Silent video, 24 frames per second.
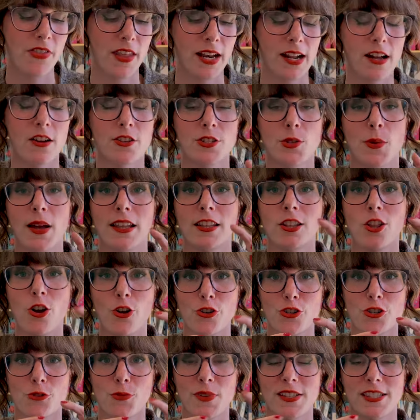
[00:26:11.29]
And then I also had
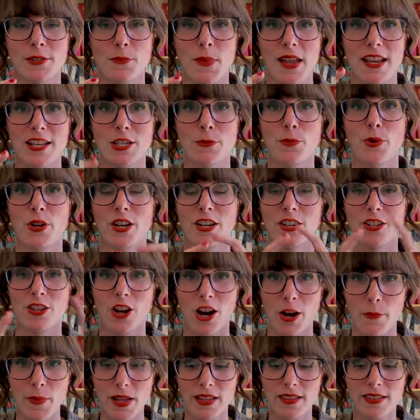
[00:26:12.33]
larger ones made to put in
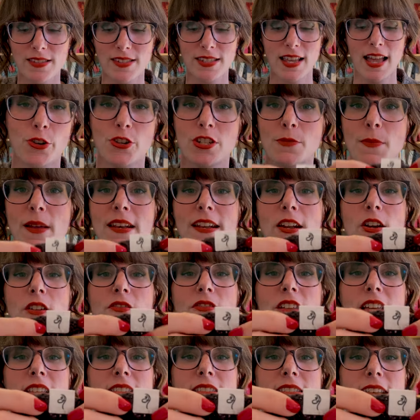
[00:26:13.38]
garments. They're just made out
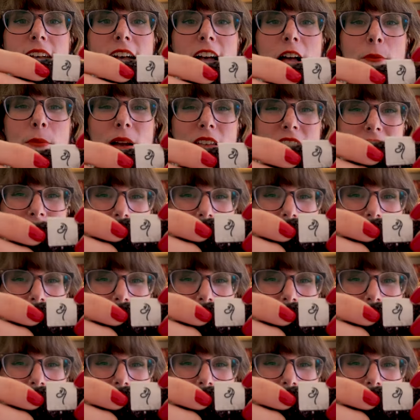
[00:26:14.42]
of this, um, I